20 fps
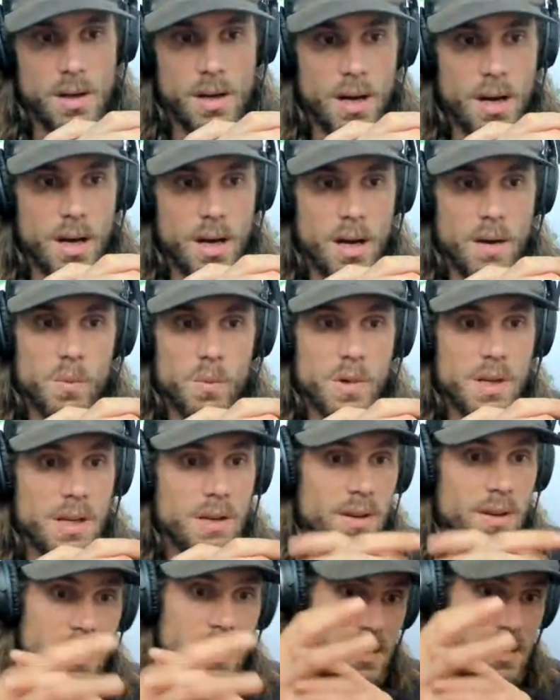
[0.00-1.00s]
We're
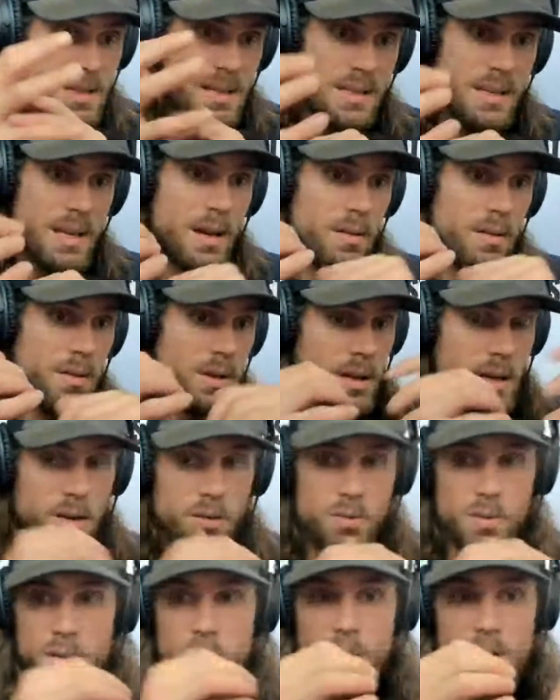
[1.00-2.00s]
giving a discount. You're getting
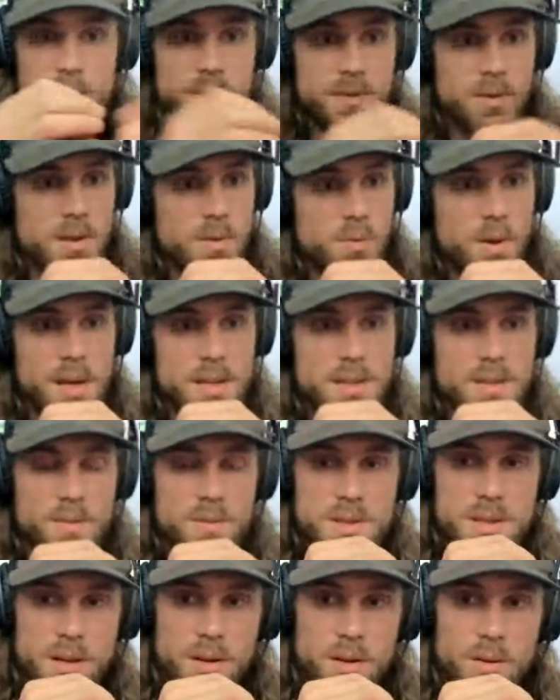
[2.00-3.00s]
3 months for the price of
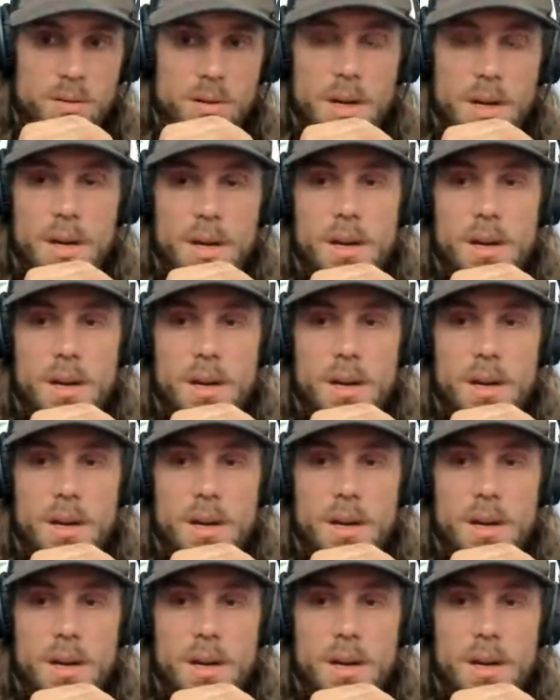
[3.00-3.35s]
2.